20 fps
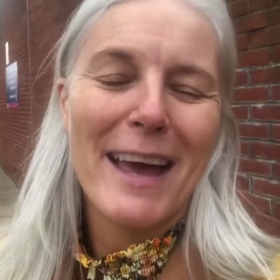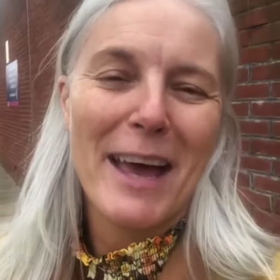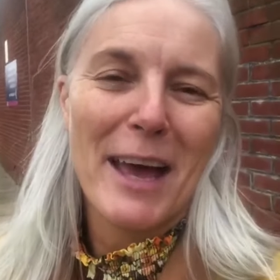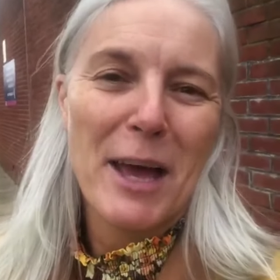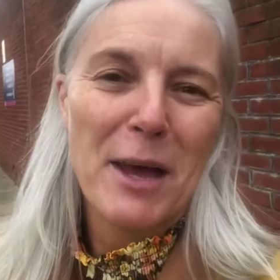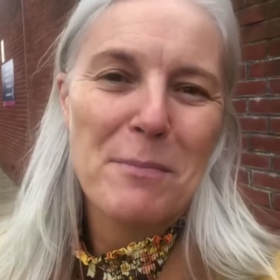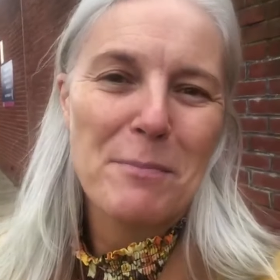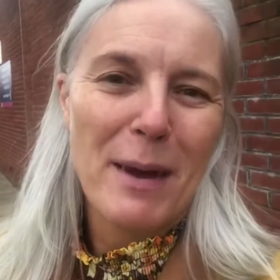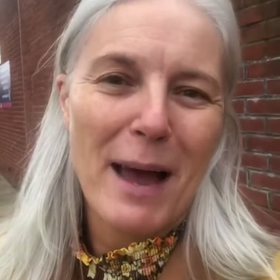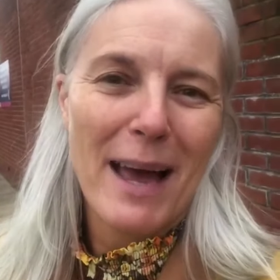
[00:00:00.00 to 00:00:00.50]

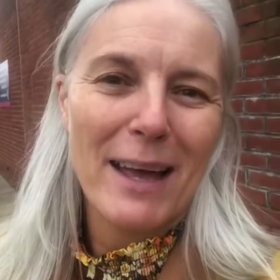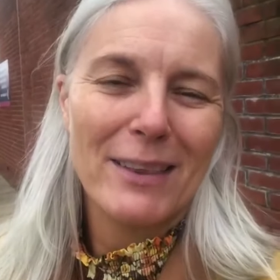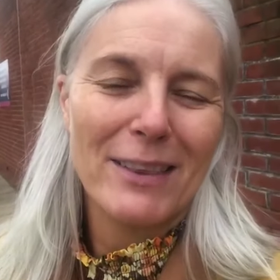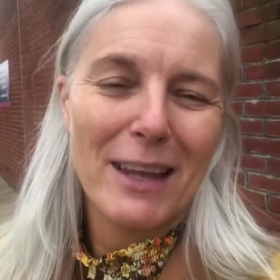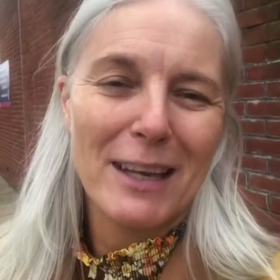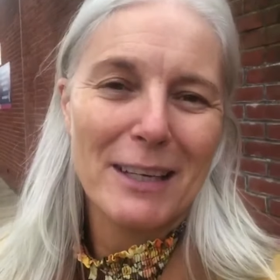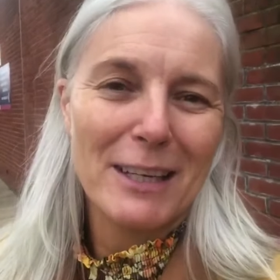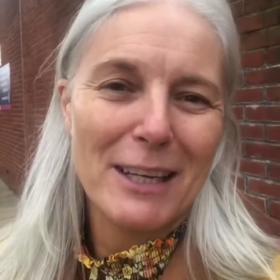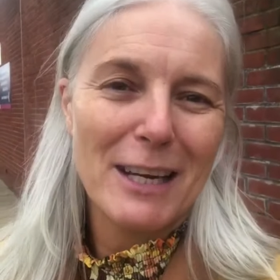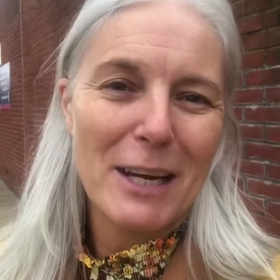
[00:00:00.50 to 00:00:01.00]
and
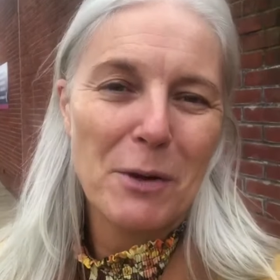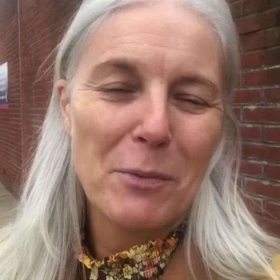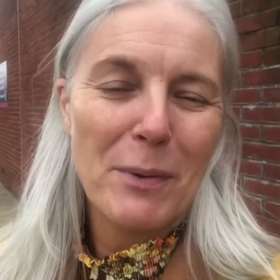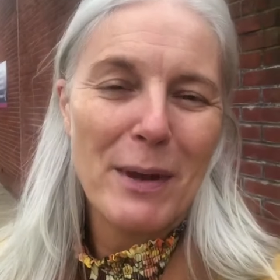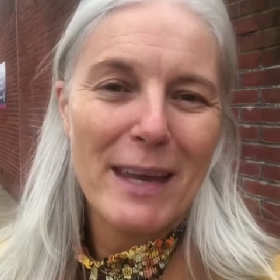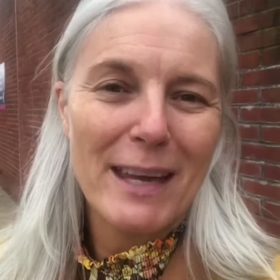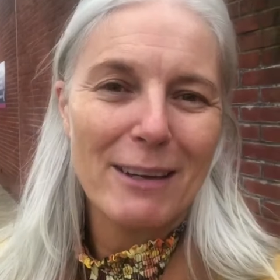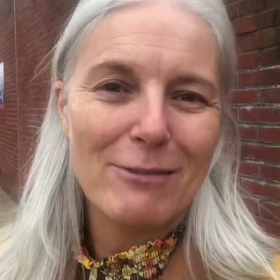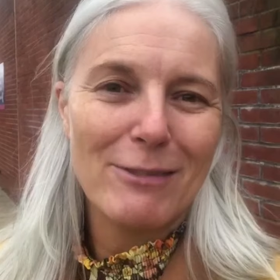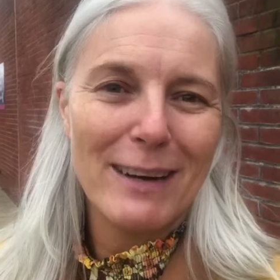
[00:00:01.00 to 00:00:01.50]
then, you know,
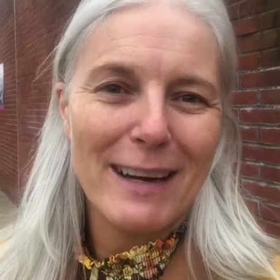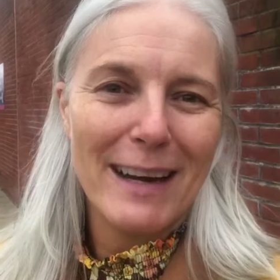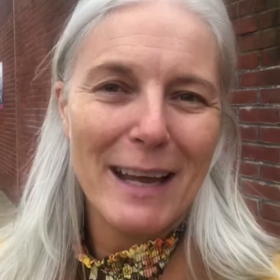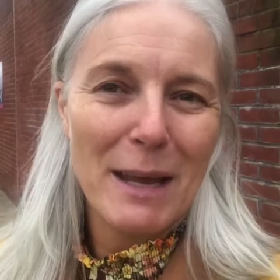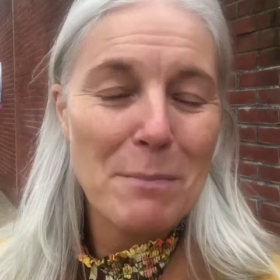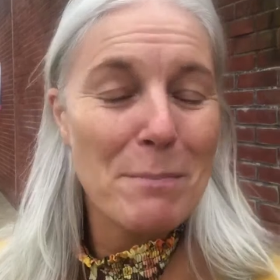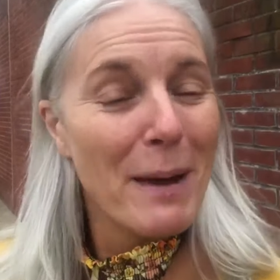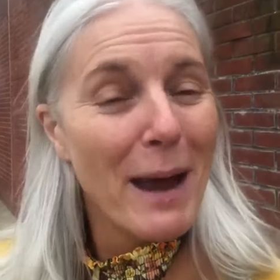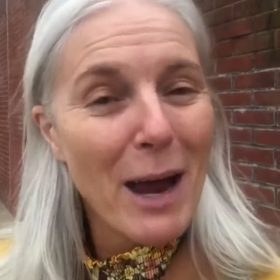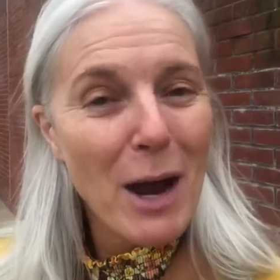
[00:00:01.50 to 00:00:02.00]
we can
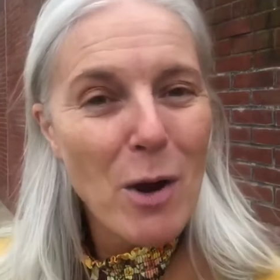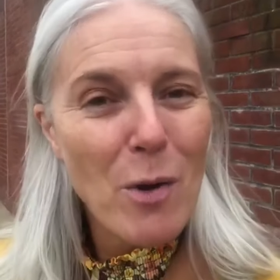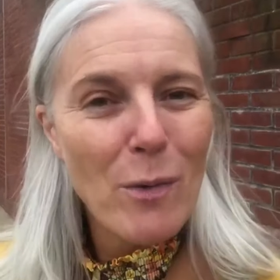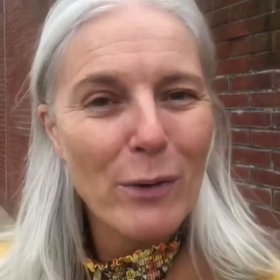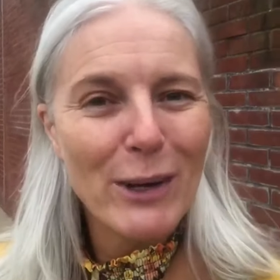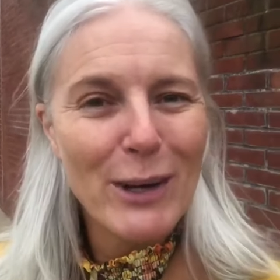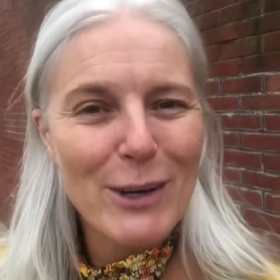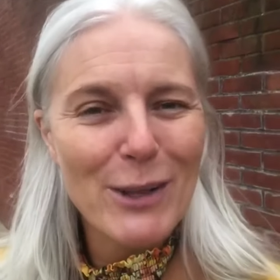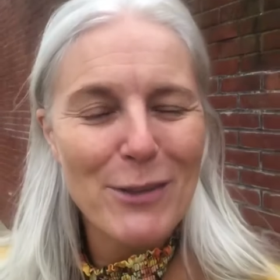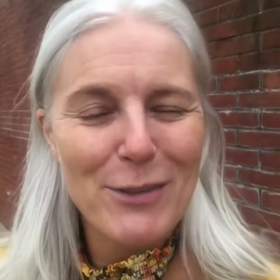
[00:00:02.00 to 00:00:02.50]
really empower
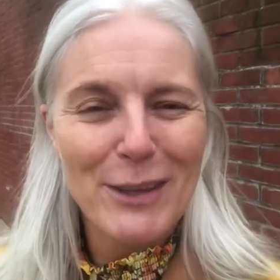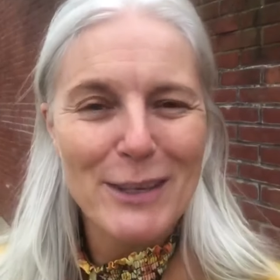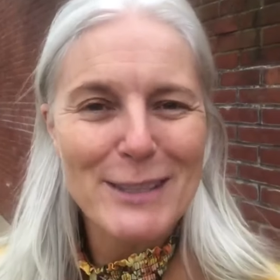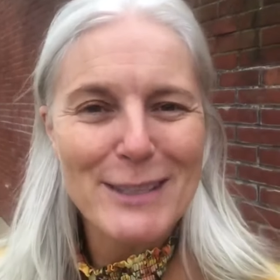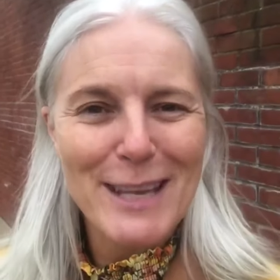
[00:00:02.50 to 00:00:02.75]
one another.